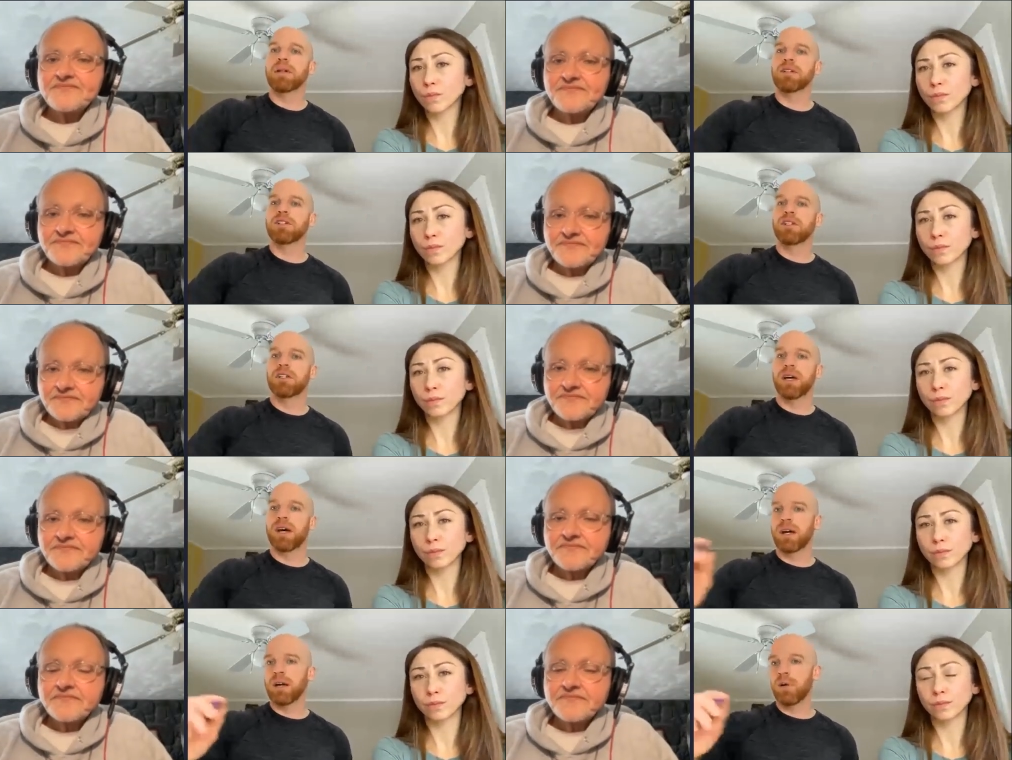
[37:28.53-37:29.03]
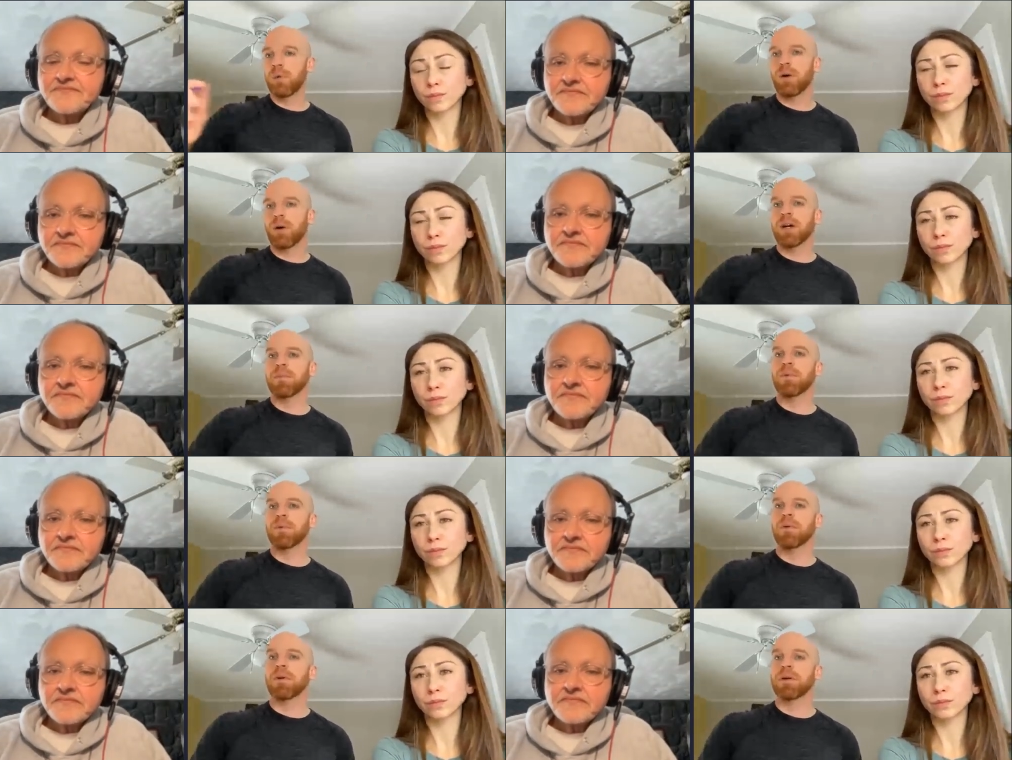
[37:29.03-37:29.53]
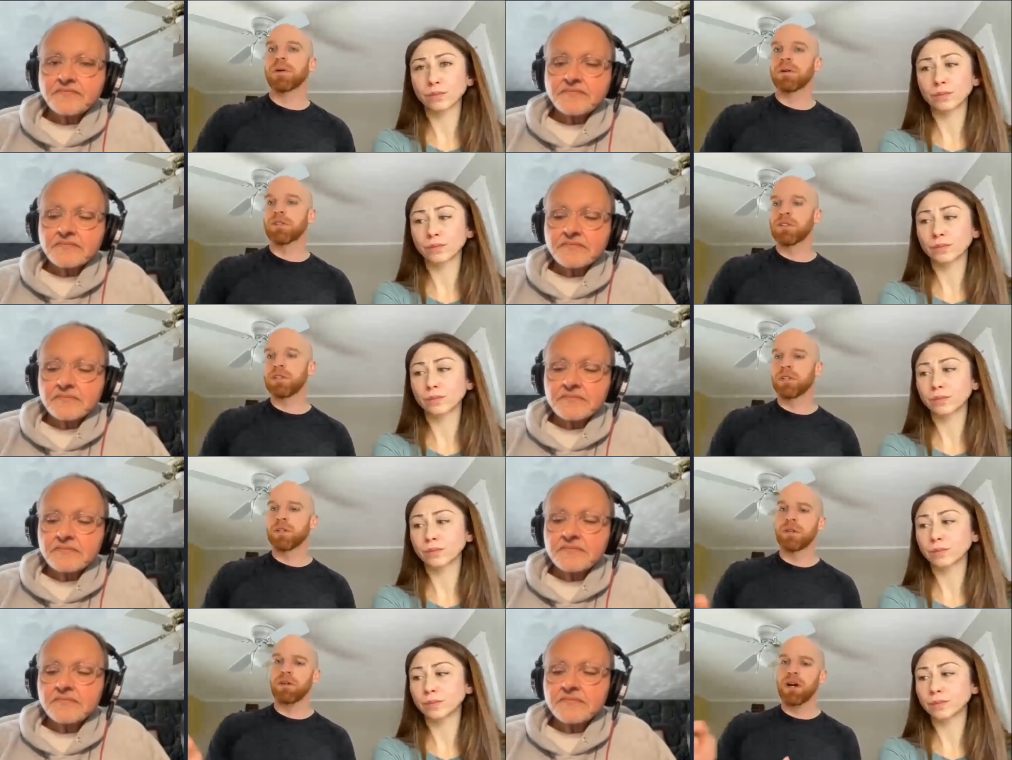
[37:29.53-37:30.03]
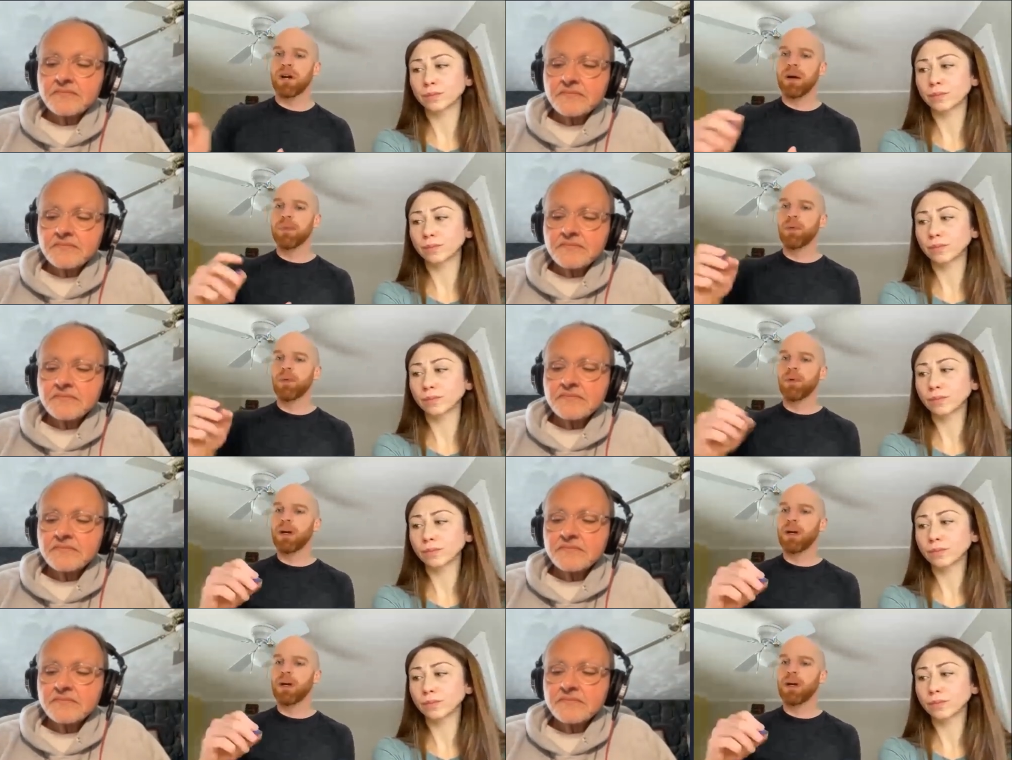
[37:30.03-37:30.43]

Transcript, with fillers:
Speaker 1: And she had her whiteboard and she grabbed the